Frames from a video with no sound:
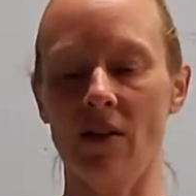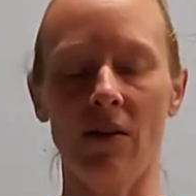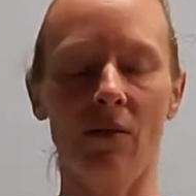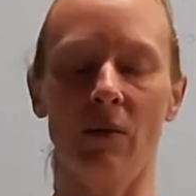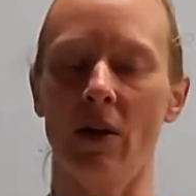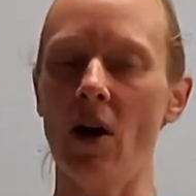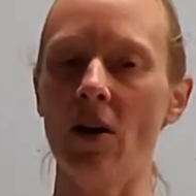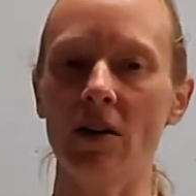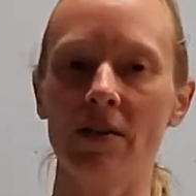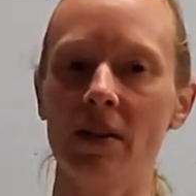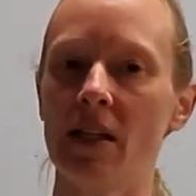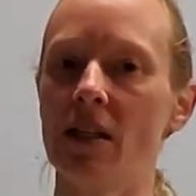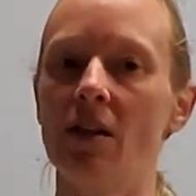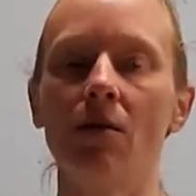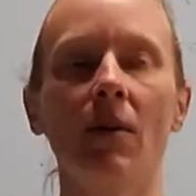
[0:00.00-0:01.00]
and with all of
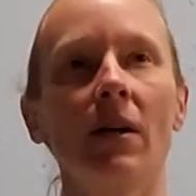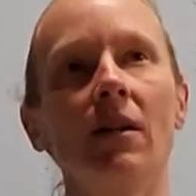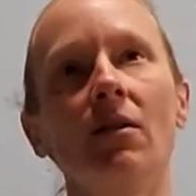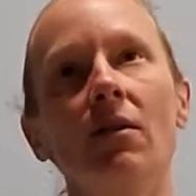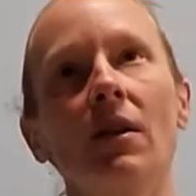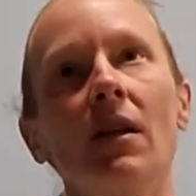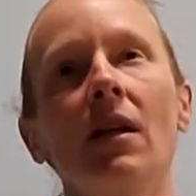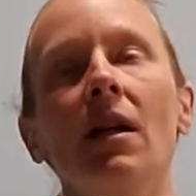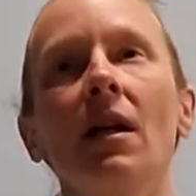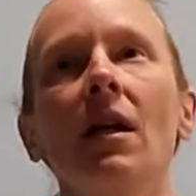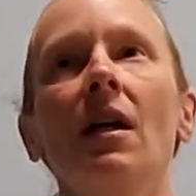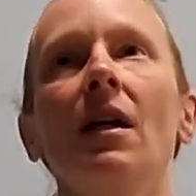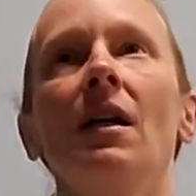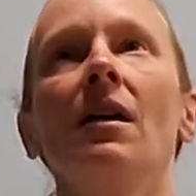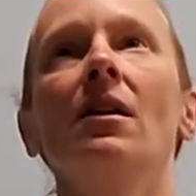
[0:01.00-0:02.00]
these you want to do it
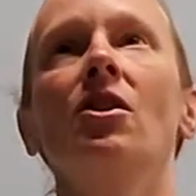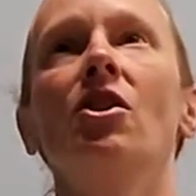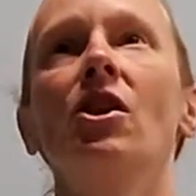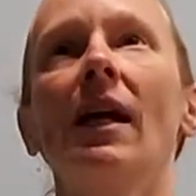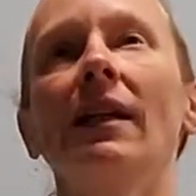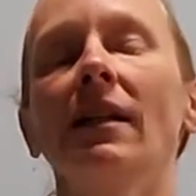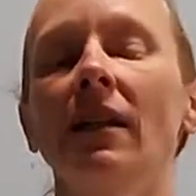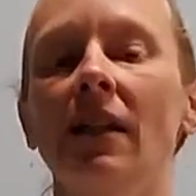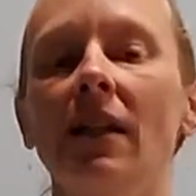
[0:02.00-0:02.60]
gently.